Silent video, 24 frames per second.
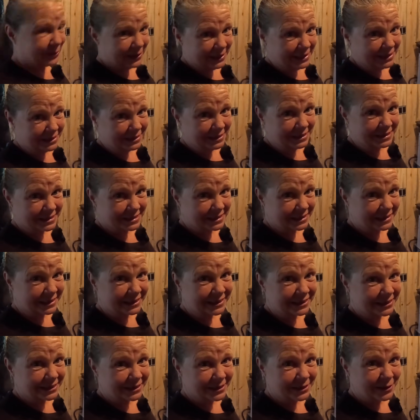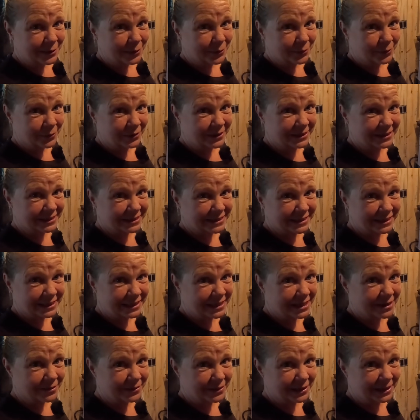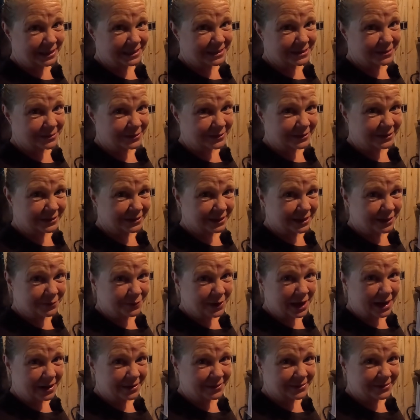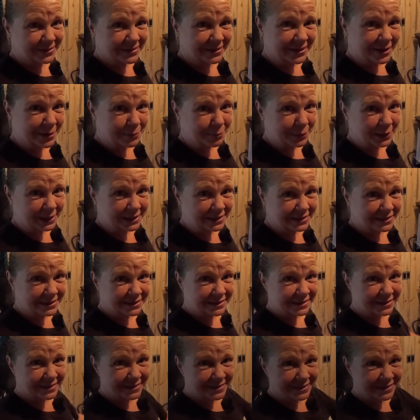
to end this here. We'll see you on the next one. Love y'all. God bless.